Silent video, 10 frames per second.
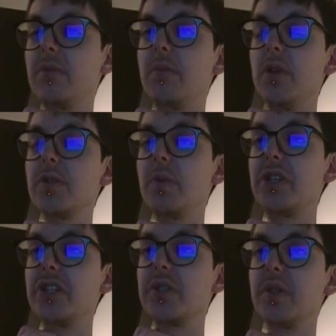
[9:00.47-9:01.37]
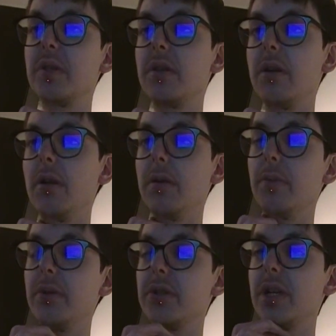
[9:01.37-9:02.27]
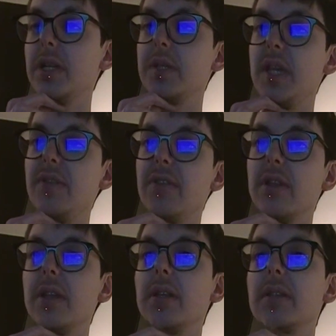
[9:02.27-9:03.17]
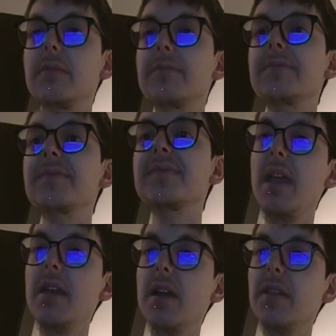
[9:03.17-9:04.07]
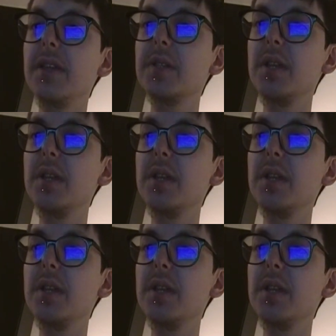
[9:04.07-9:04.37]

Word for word: most witches are portrayed as evil. Now that